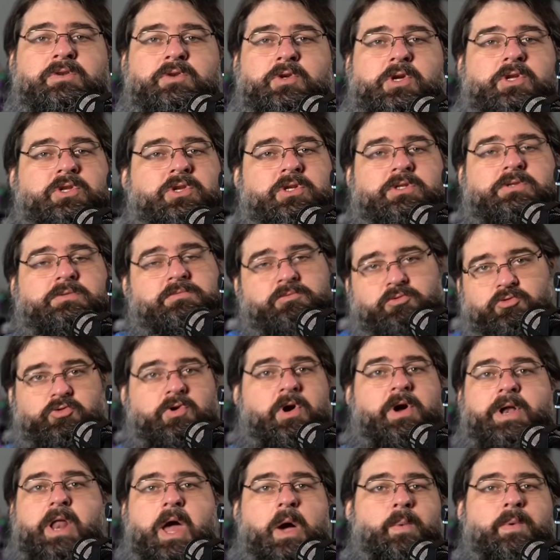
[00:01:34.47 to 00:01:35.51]
You could just
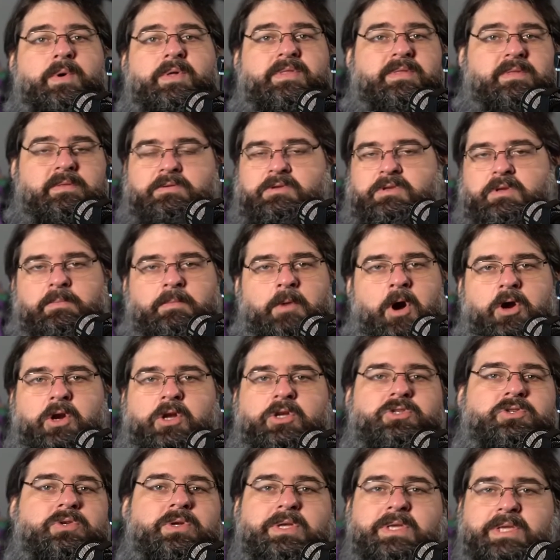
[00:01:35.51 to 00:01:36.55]
draw it out with some
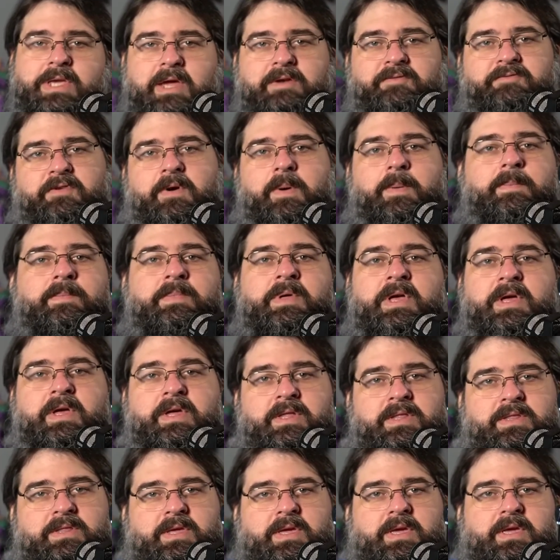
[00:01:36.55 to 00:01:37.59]
markers you can get from
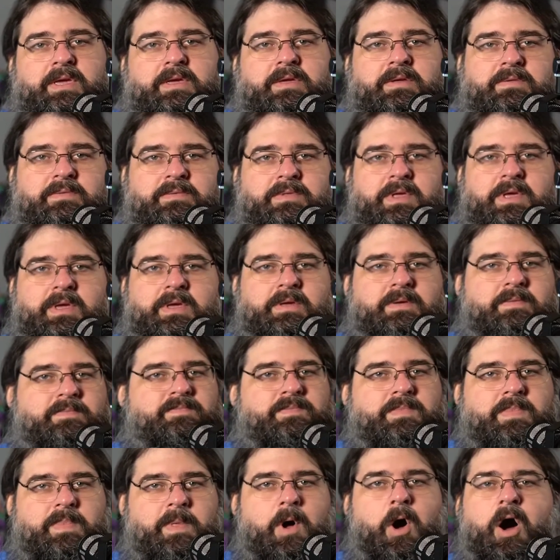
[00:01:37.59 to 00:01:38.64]
the
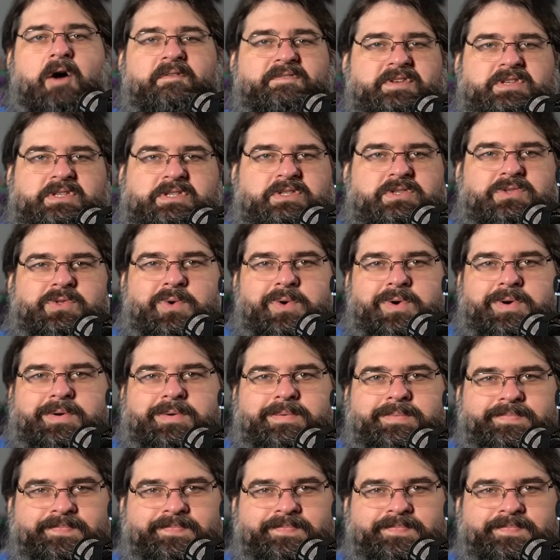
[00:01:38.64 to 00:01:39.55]
office store.